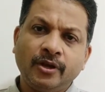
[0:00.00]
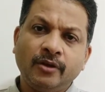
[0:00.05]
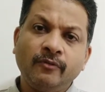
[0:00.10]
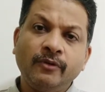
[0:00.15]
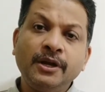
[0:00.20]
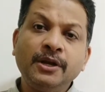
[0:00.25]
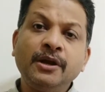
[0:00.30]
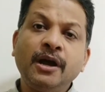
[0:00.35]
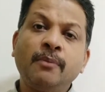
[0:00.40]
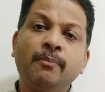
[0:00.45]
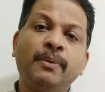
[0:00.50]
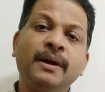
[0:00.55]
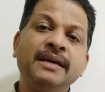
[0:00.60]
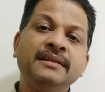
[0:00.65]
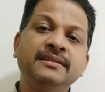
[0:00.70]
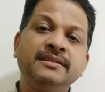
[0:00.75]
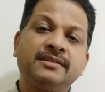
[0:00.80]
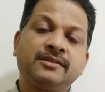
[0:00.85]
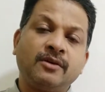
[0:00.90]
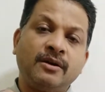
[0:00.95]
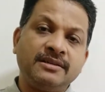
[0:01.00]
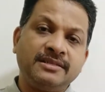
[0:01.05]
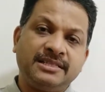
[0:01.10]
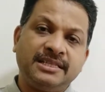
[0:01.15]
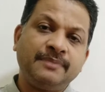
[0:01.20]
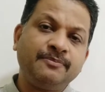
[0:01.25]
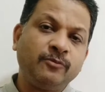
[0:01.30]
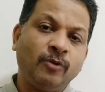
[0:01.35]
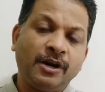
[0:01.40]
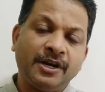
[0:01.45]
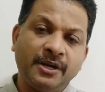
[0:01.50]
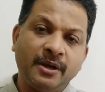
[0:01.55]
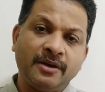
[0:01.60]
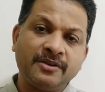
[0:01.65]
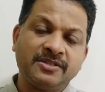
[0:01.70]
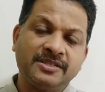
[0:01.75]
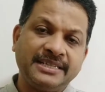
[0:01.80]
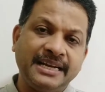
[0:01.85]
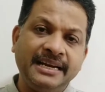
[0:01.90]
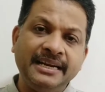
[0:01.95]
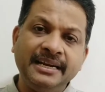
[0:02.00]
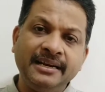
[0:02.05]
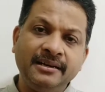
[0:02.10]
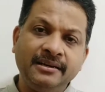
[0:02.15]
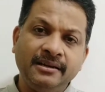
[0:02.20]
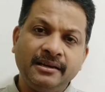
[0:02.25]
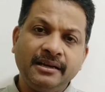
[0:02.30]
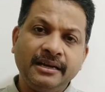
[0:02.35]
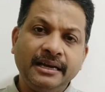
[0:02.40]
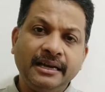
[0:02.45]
when you apply this concept what you have studied